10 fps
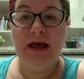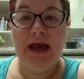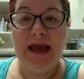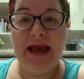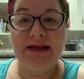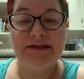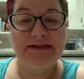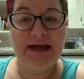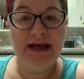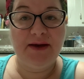and
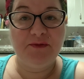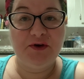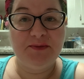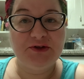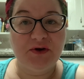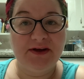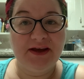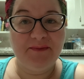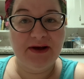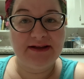today I'm going to be
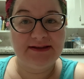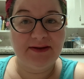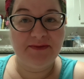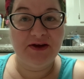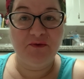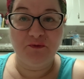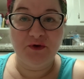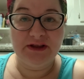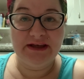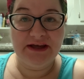talking about something
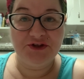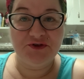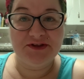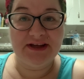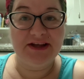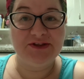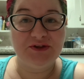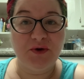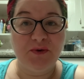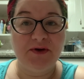really interesting.
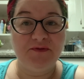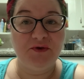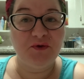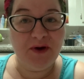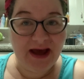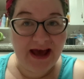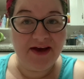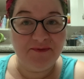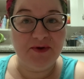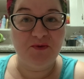So if you
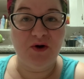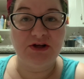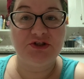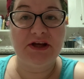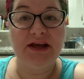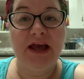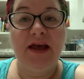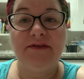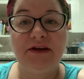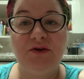have been watching,
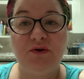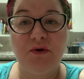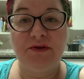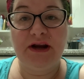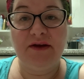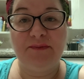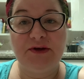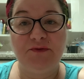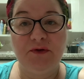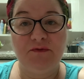then you know that I've
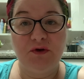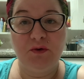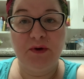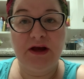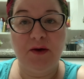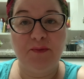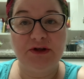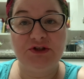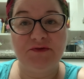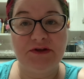been reviewing a
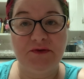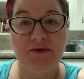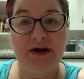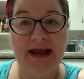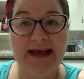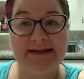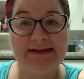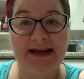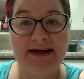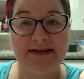bunch of different hand
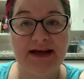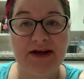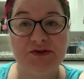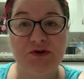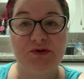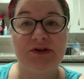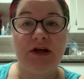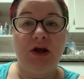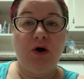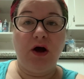sanitizers,
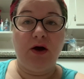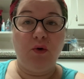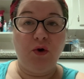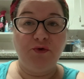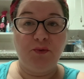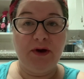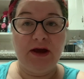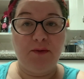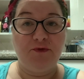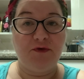uh, all the way
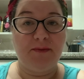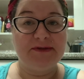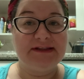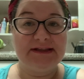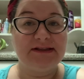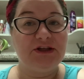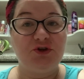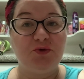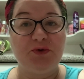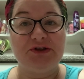up from
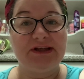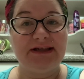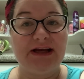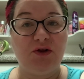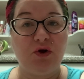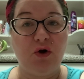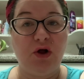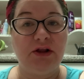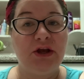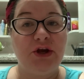62%
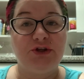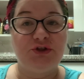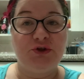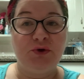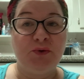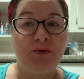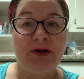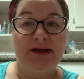alcohol to